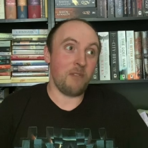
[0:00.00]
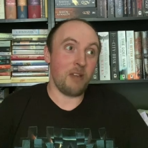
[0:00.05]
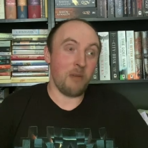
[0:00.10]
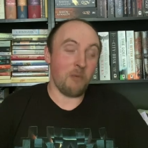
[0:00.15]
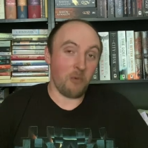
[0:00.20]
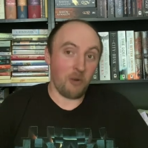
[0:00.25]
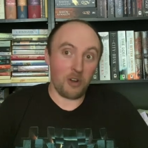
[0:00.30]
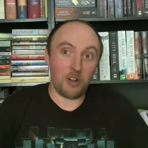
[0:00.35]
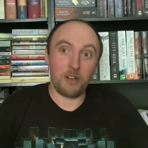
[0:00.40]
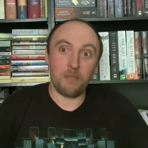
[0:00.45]
I
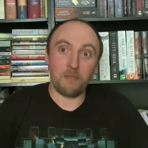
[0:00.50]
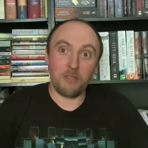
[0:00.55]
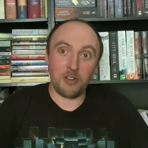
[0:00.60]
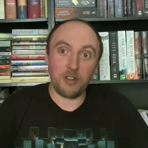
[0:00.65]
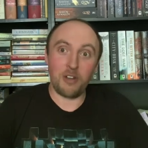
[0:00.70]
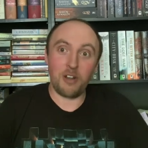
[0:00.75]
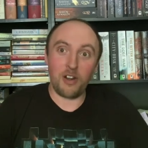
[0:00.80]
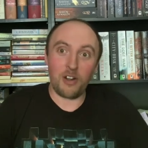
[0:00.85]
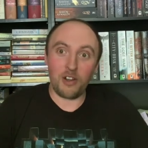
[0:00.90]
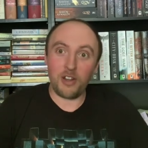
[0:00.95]
were to put
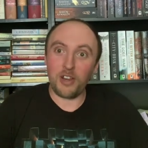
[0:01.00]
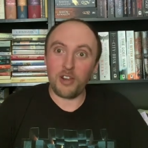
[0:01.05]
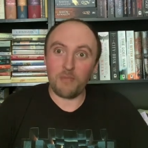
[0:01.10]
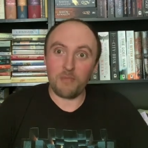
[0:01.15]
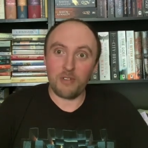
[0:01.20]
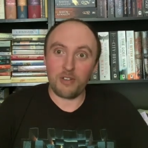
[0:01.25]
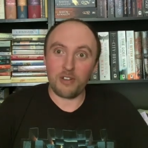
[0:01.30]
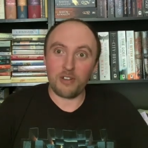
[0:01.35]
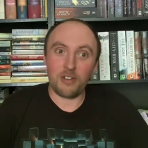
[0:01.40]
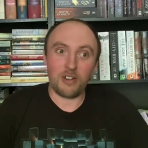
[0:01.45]
an
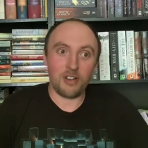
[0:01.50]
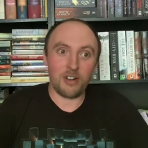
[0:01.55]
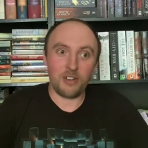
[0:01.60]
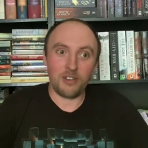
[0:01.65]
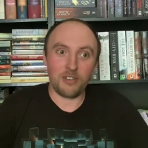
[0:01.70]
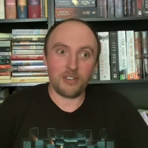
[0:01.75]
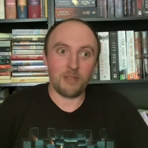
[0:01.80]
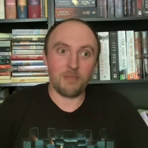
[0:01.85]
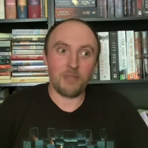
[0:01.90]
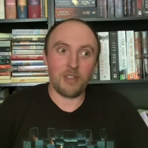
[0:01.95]
audiobook on or
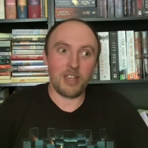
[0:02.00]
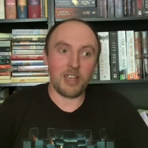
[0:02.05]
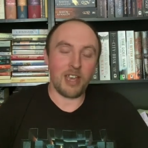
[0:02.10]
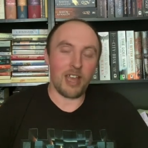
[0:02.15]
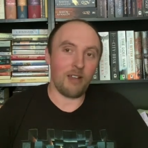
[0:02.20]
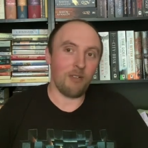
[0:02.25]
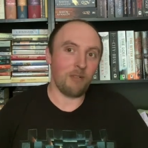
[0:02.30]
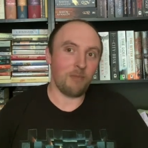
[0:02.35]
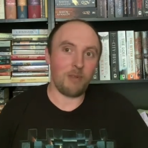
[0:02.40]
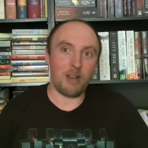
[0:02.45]
something,
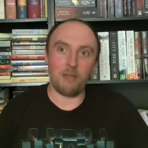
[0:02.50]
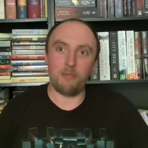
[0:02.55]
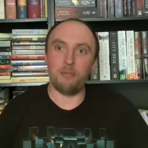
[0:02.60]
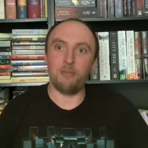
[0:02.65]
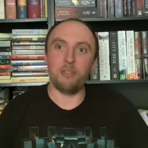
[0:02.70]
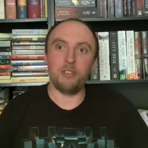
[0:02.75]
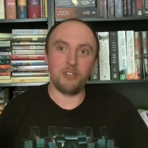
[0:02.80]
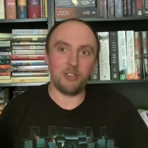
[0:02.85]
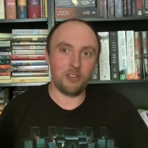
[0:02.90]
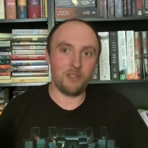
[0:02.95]
I would
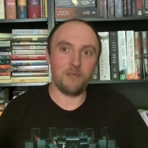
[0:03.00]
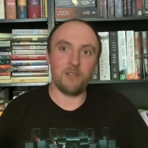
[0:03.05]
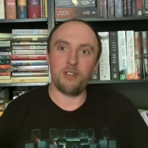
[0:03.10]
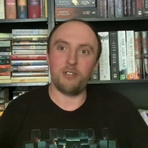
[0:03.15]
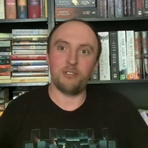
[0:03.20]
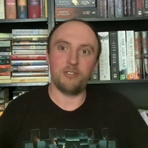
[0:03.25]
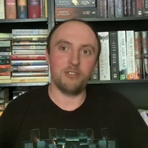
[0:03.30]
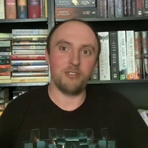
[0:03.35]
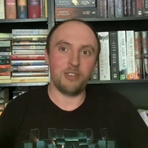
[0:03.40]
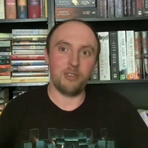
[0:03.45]
probably just
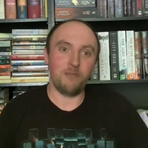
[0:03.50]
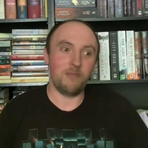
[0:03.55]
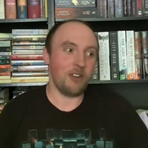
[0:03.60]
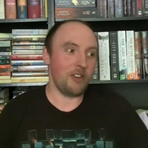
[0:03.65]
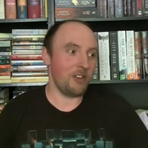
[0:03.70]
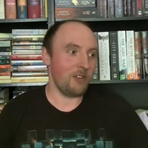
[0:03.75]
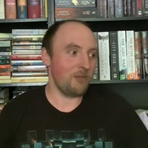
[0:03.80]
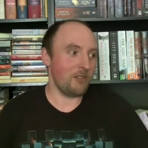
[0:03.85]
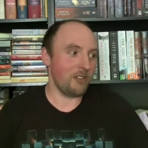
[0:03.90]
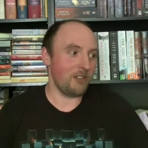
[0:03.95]
fall asleep
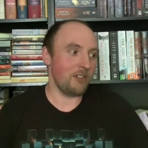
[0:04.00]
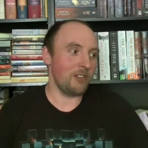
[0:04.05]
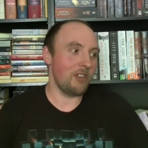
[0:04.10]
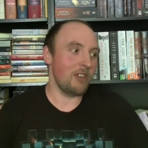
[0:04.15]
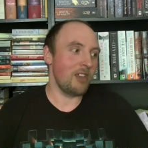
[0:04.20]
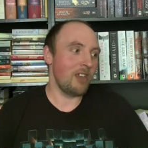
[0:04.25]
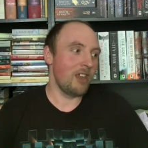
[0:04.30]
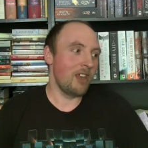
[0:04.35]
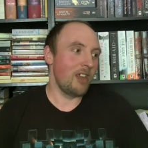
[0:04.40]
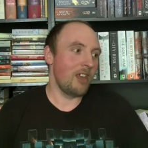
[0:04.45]
very quickly.